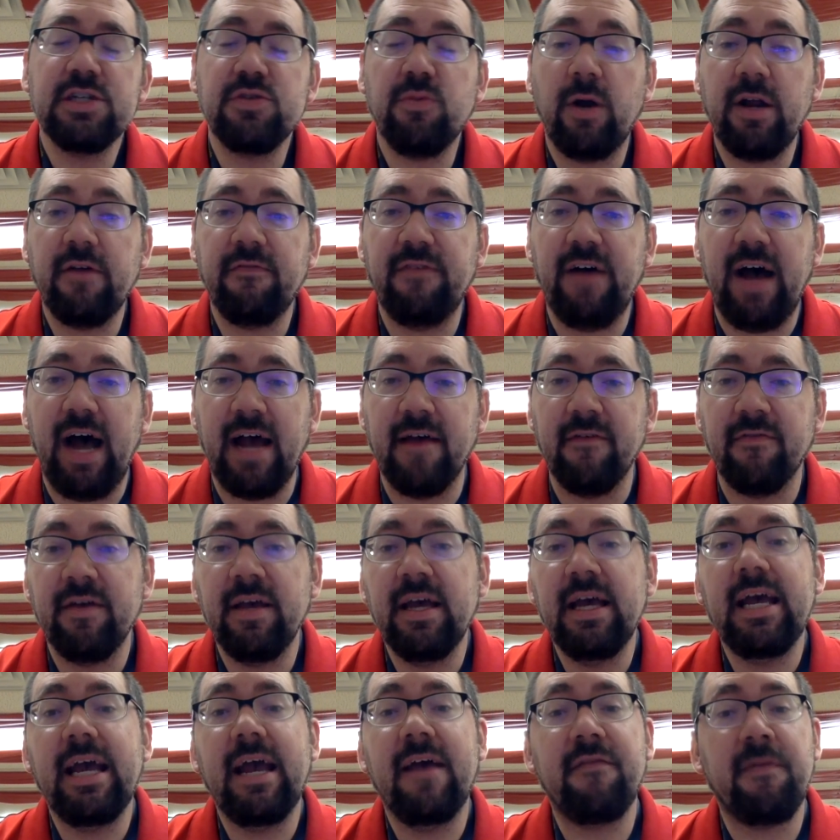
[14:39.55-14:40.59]
25,
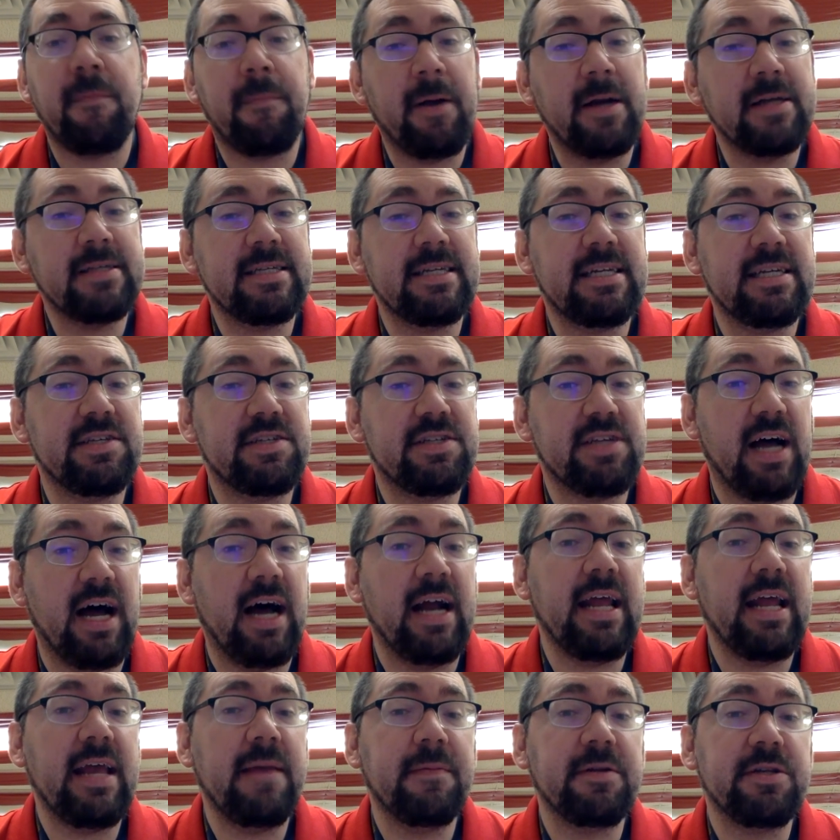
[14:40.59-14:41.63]
if the president is
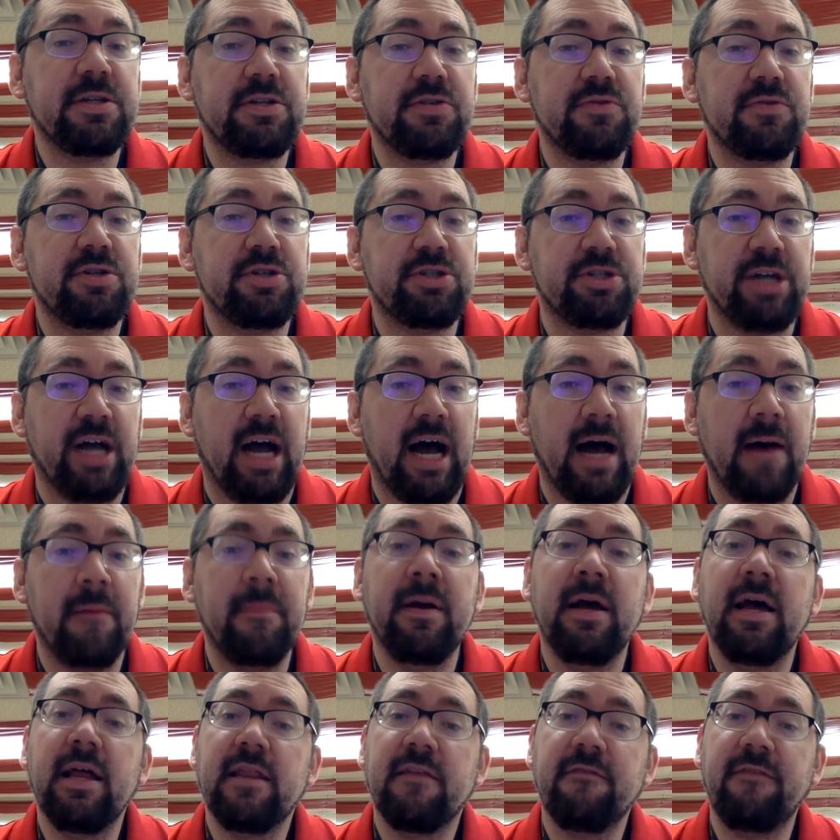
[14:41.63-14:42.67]
unable to do his
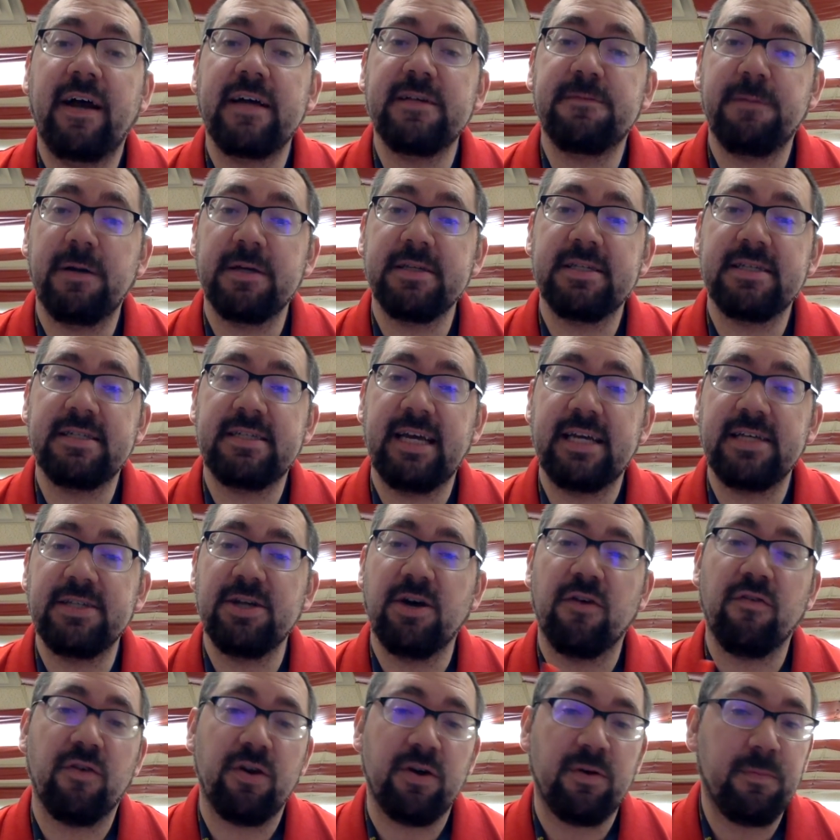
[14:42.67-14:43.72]
job, the vice president takes
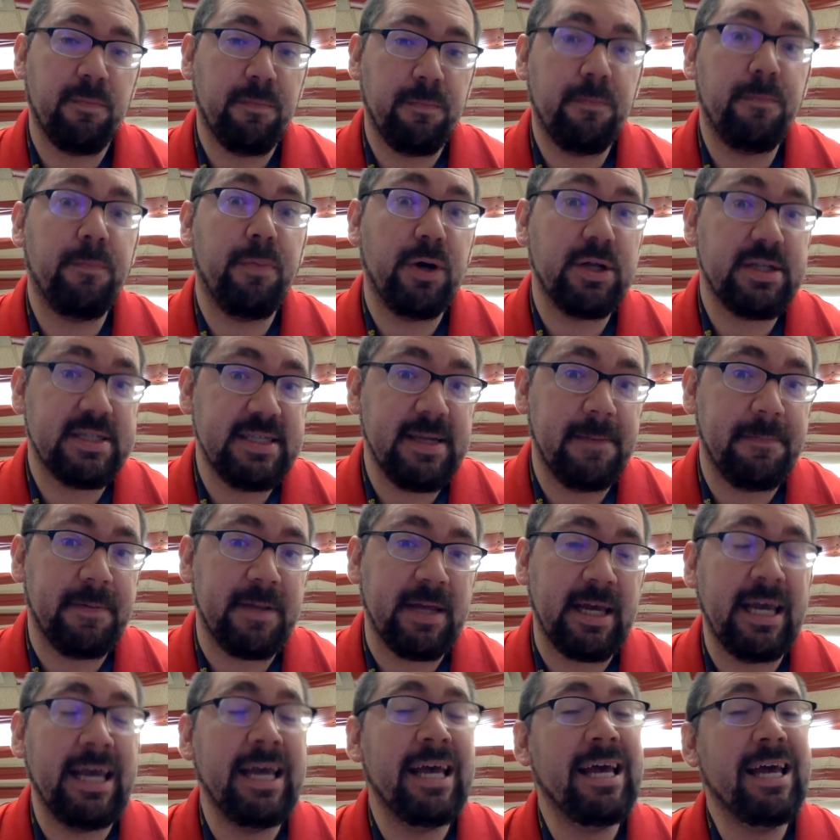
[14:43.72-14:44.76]
over. Put
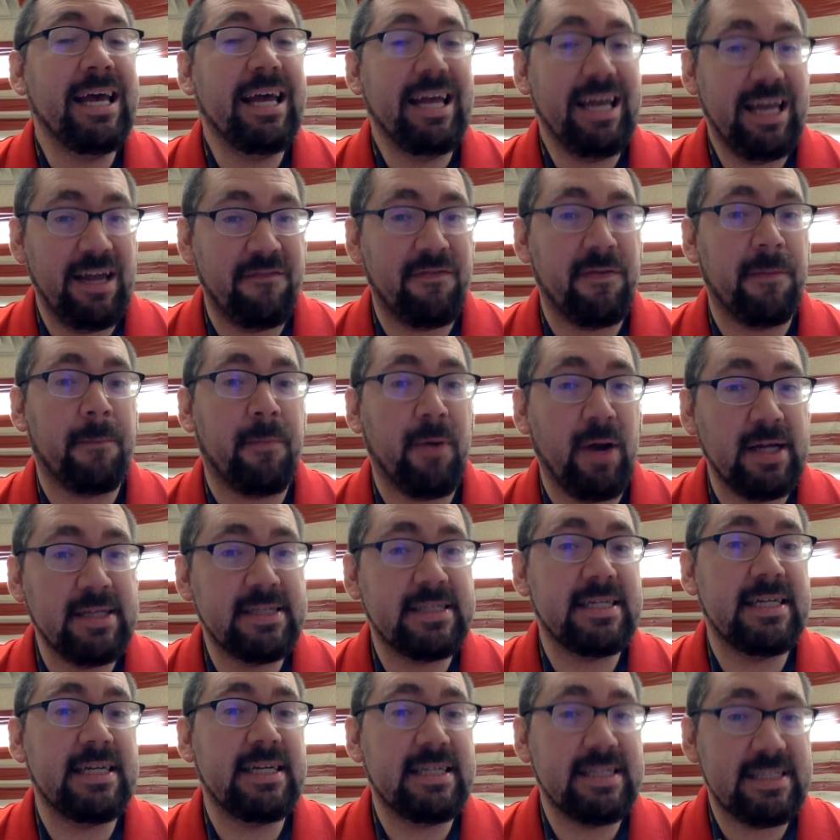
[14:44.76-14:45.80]
simply, if the
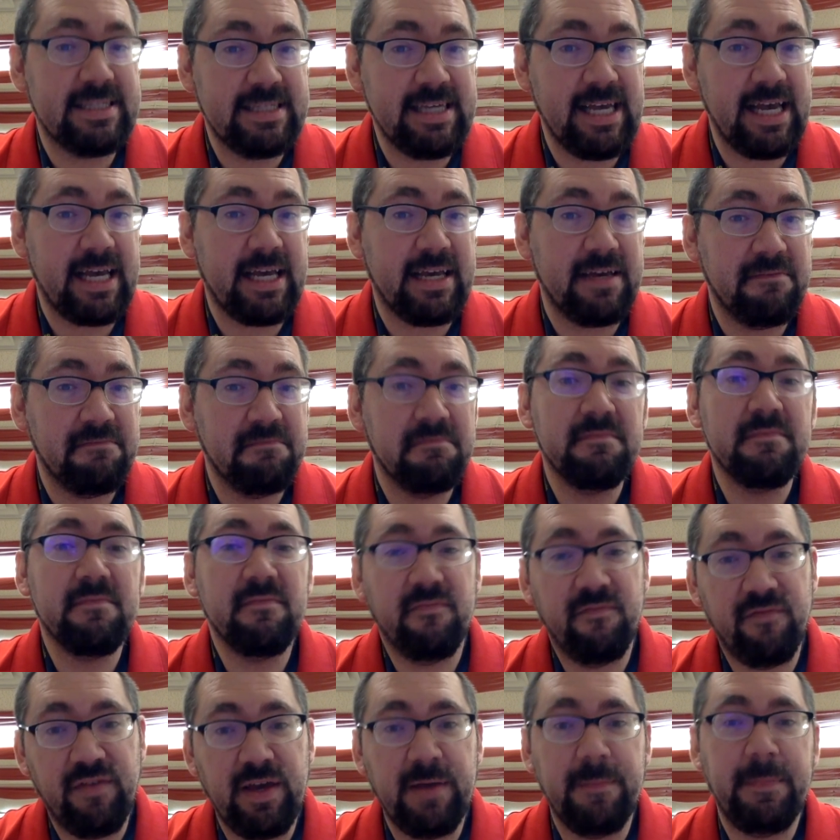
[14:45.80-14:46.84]
president is sick,
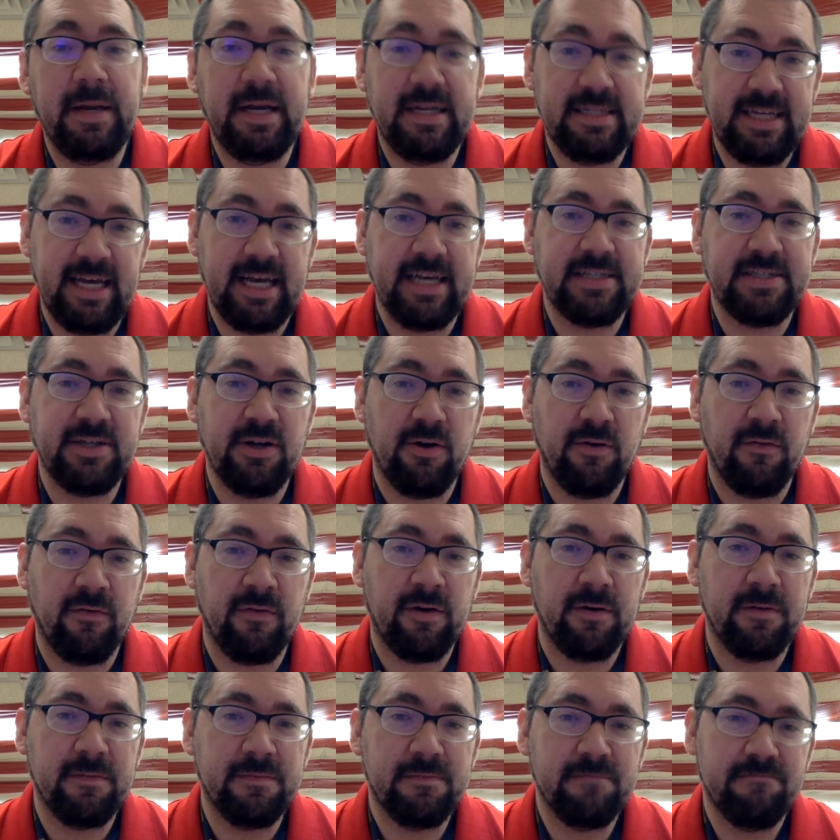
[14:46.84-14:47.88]
VP takes
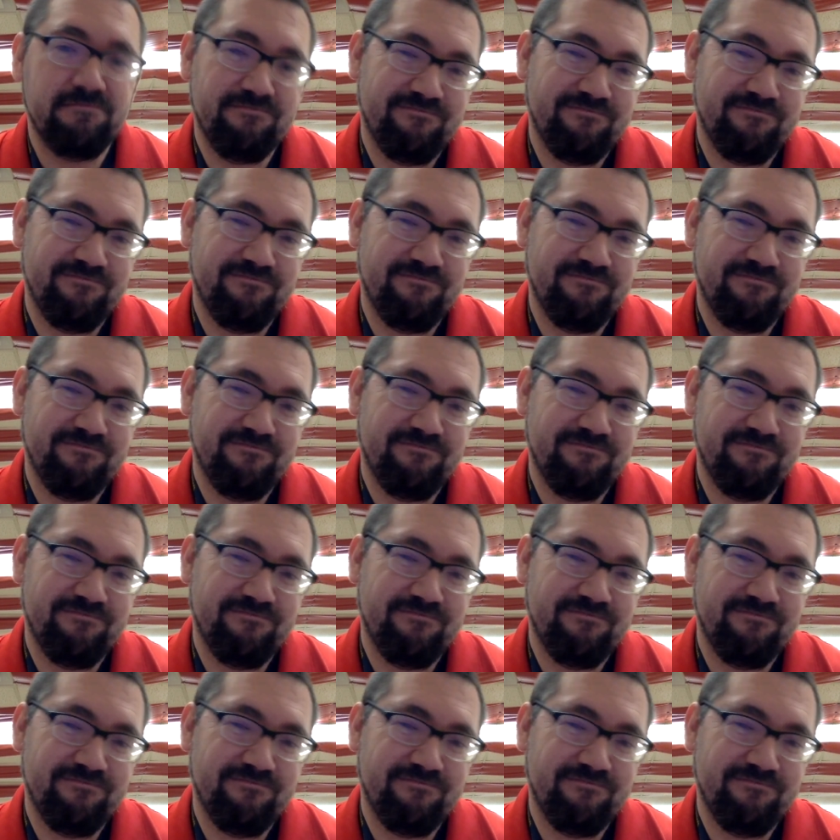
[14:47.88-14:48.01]
over.